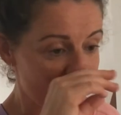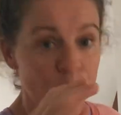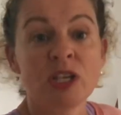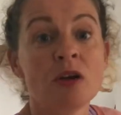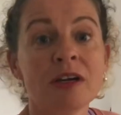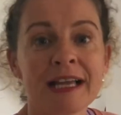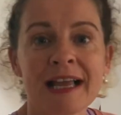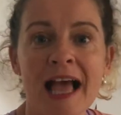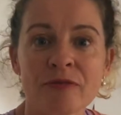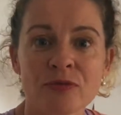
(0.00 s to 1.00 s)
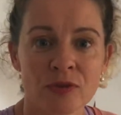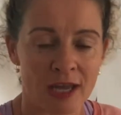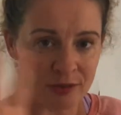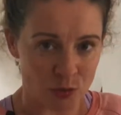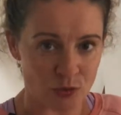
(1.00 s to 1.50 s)
We no longer have
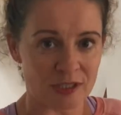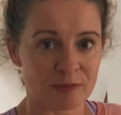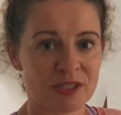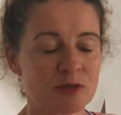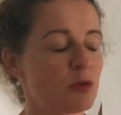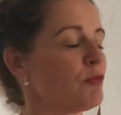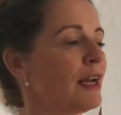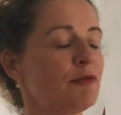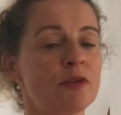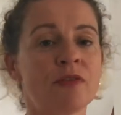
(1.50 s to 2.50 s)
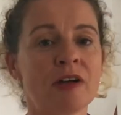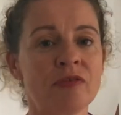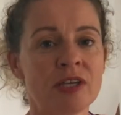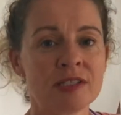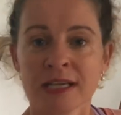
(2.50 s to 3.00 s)
a sourcing business. We ran it for
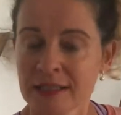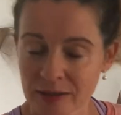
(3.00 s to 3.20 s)
5 years.